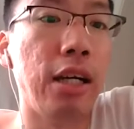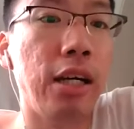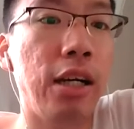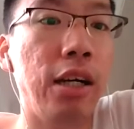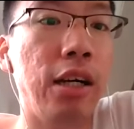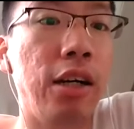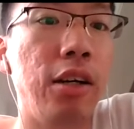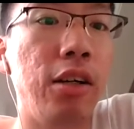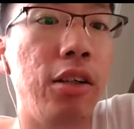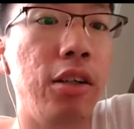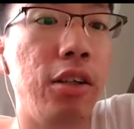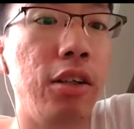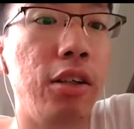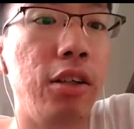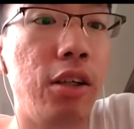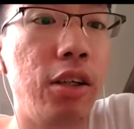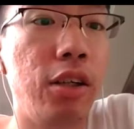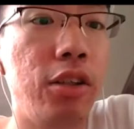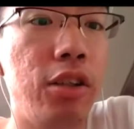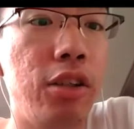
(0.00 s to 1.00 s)
um,
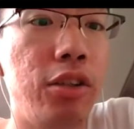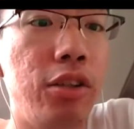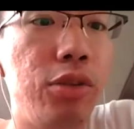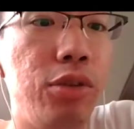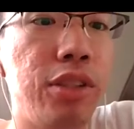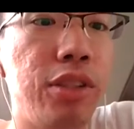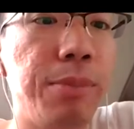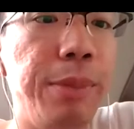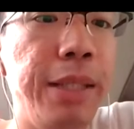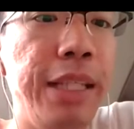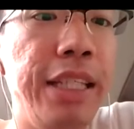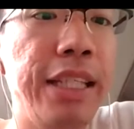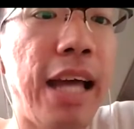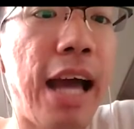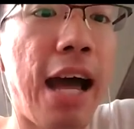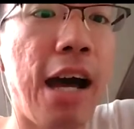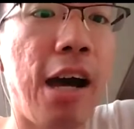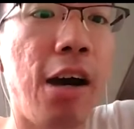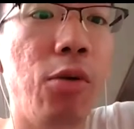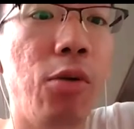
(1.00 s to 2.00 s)
to speed
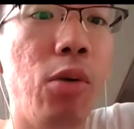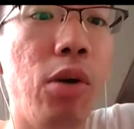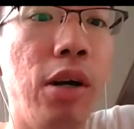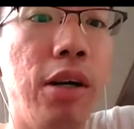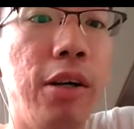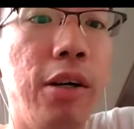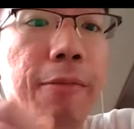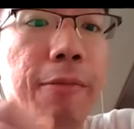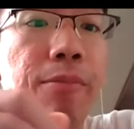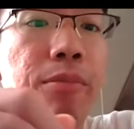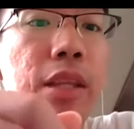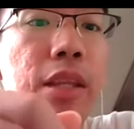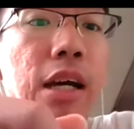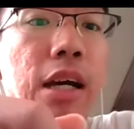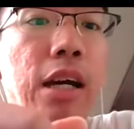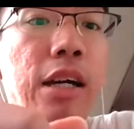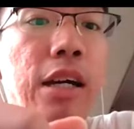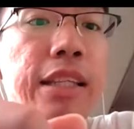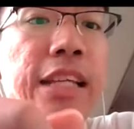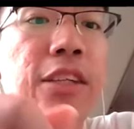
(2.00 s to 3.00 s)
our
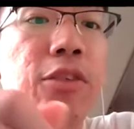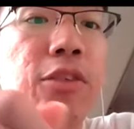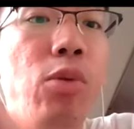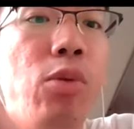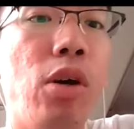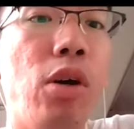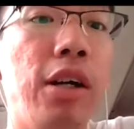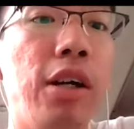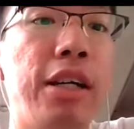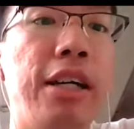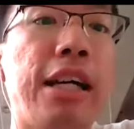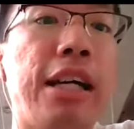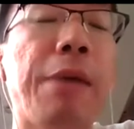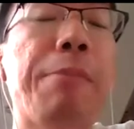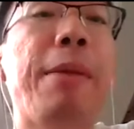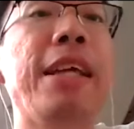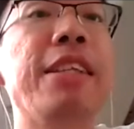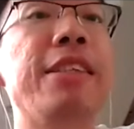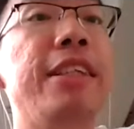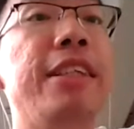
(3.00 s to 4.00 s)
uh, network
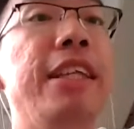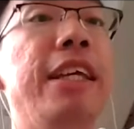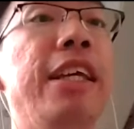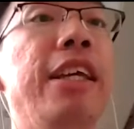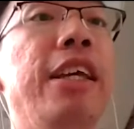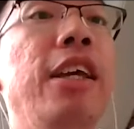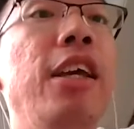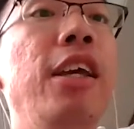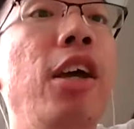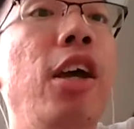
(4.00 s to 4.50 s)
capacity.